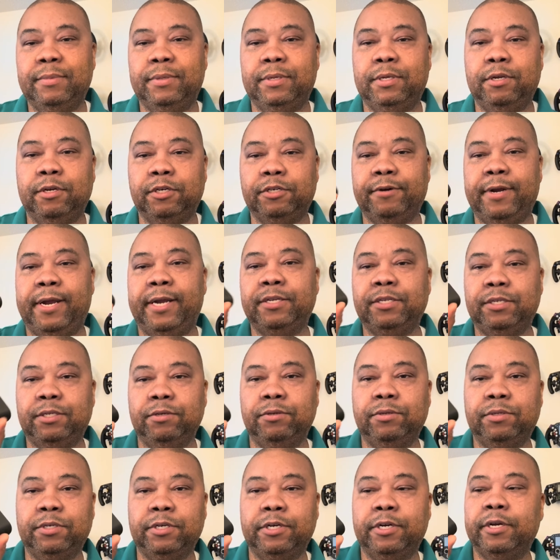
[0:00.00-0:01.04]
your
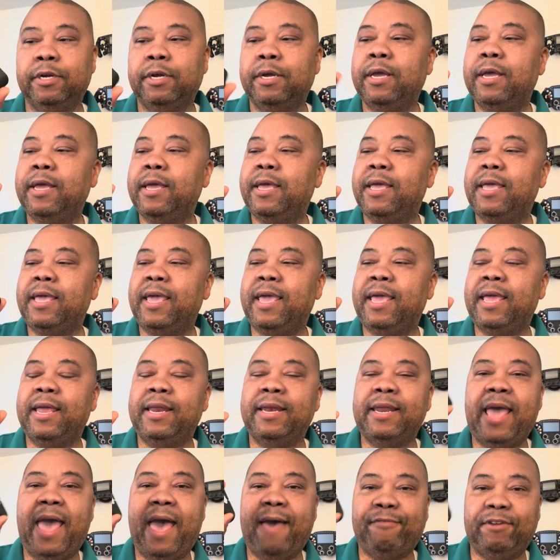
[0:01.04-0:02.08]
transducer and
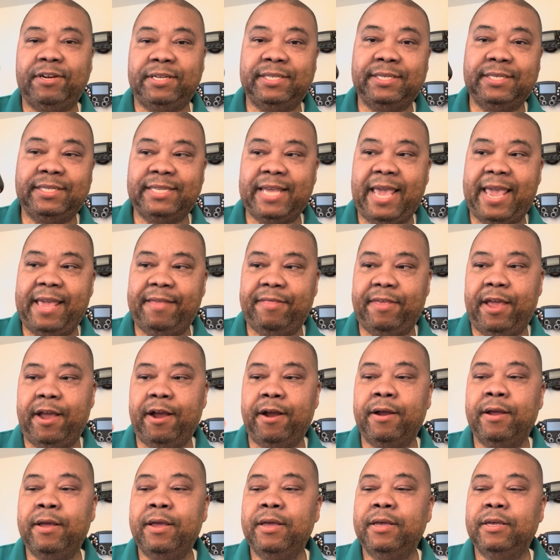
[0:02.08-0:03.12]
have it stay
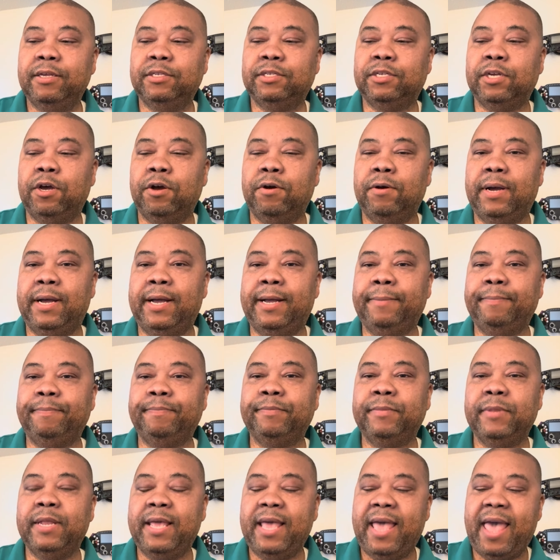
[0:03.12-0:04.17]
there. So
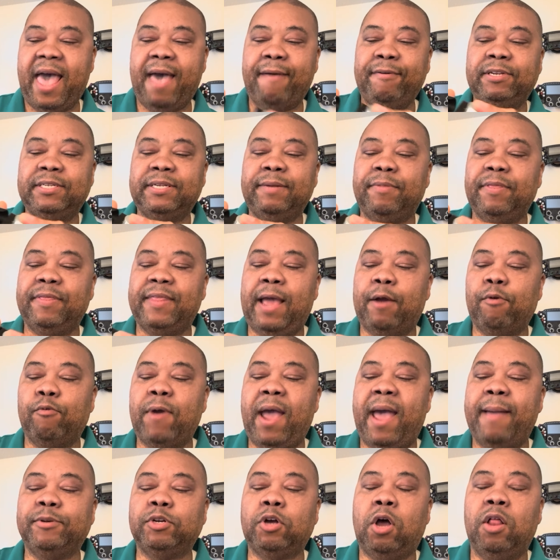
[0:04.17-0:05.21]
having something that
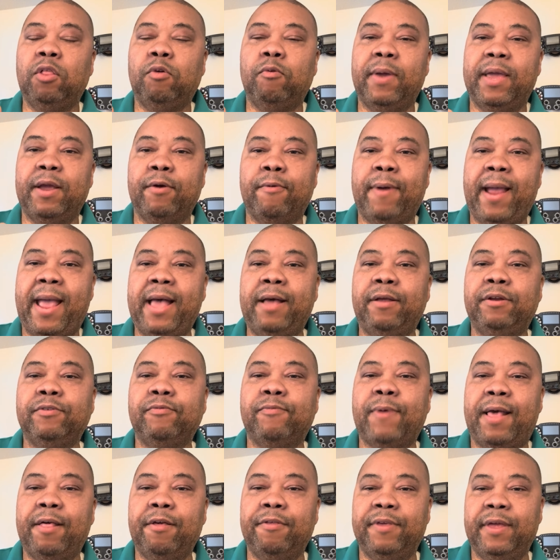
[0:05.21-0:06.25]
wrapped all the way around
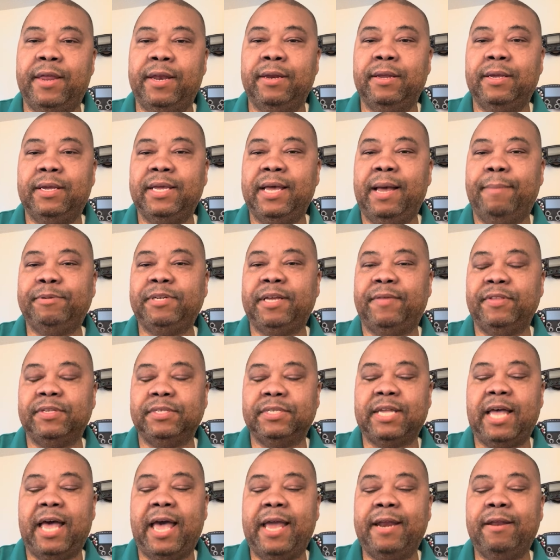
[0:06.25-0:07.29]
rather than cupped on the
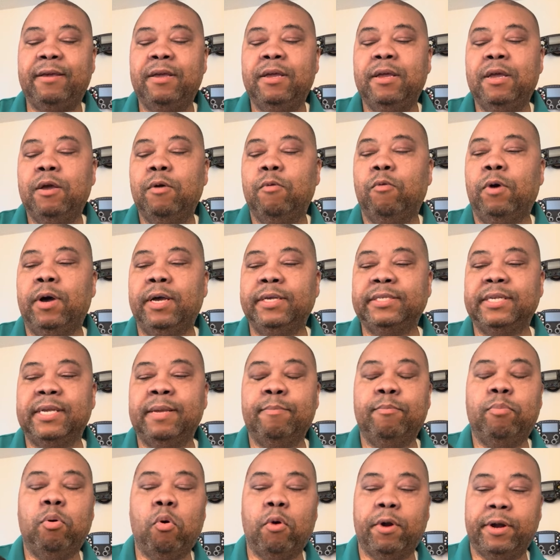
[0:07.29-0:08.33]
side was
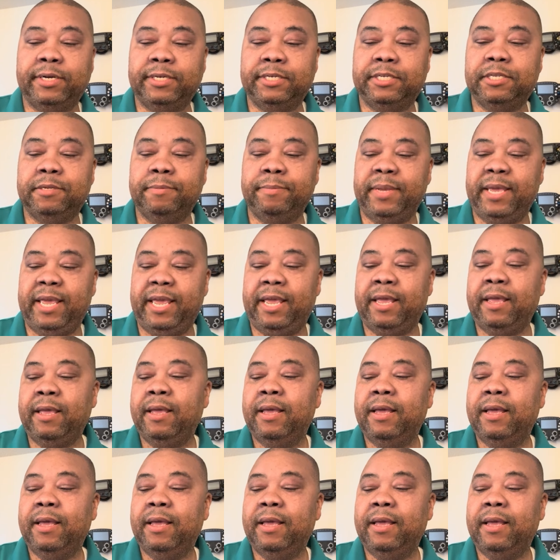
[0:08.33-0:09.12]
important to me.